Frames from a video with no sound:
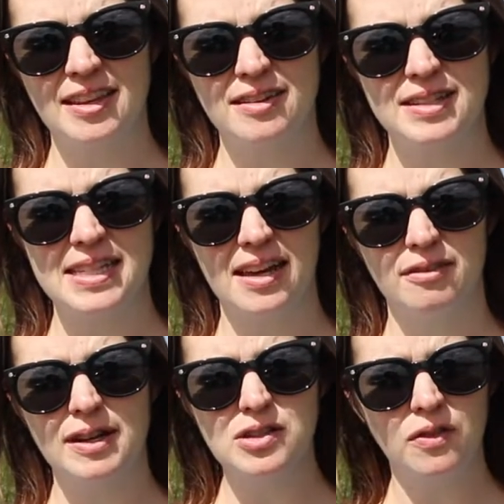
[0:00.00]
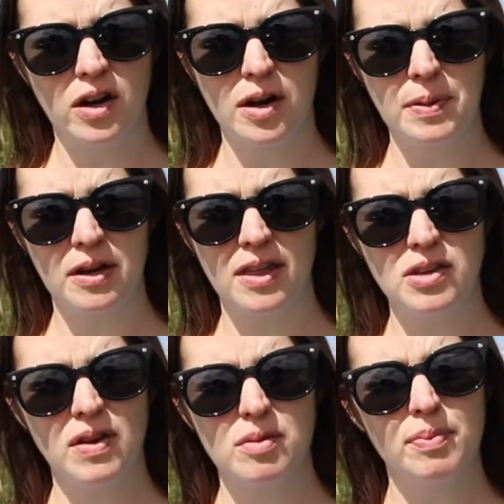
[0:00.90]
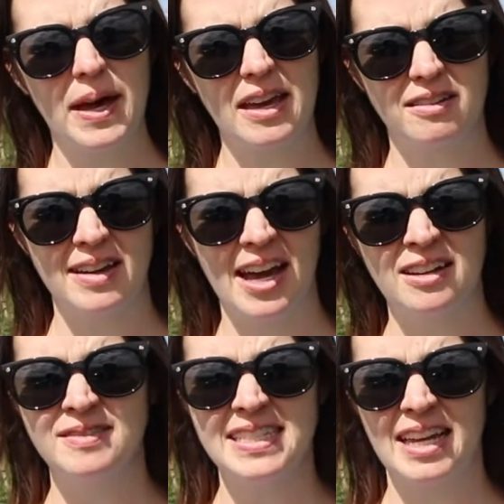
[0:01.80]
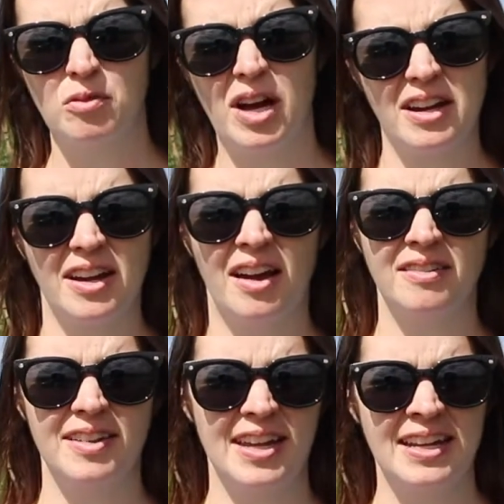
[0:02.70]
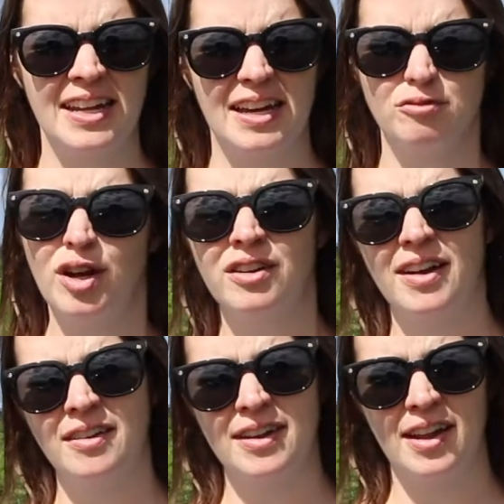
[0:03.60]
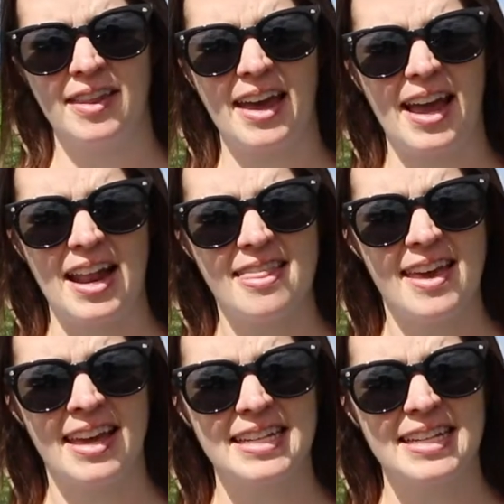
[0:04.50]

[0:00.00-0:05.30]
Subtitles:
There's a reservoir up here that you can bike around and walk around and run around and all that kind of thing.